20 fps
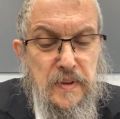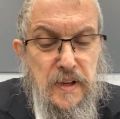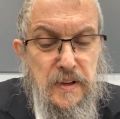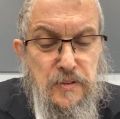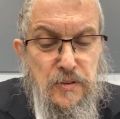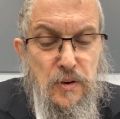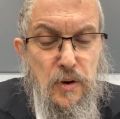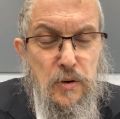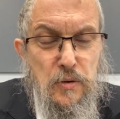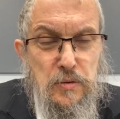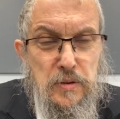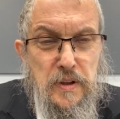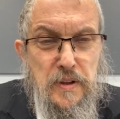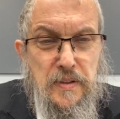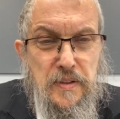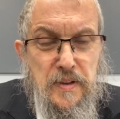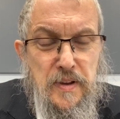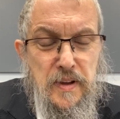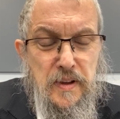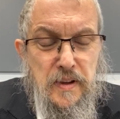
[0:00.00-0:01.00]
it's a holy
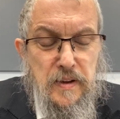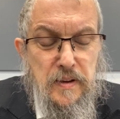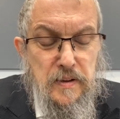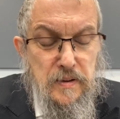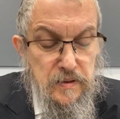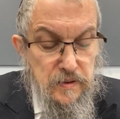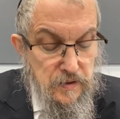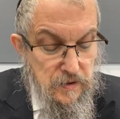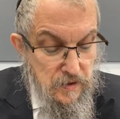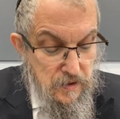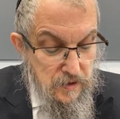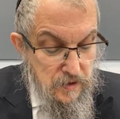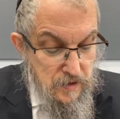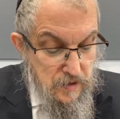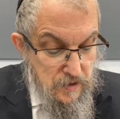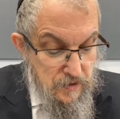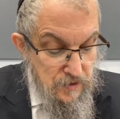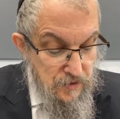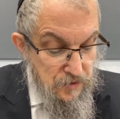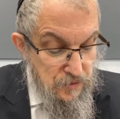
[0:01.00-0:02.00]
thing.
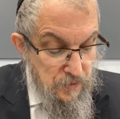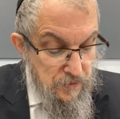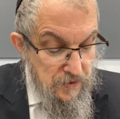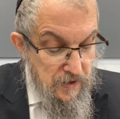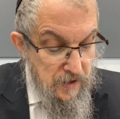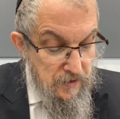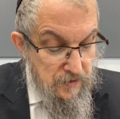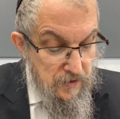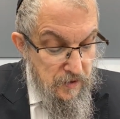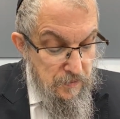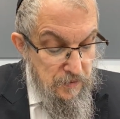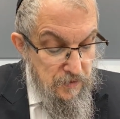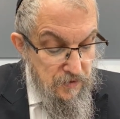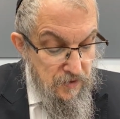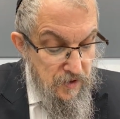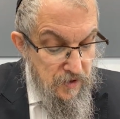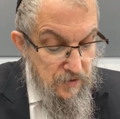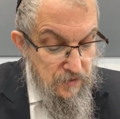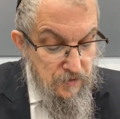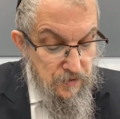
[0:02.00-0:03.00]
This is what the Alter Rebbe
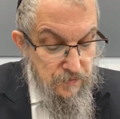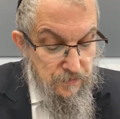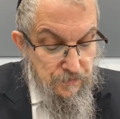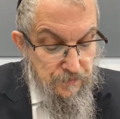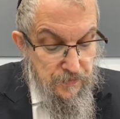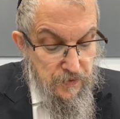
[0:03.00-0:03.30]
says.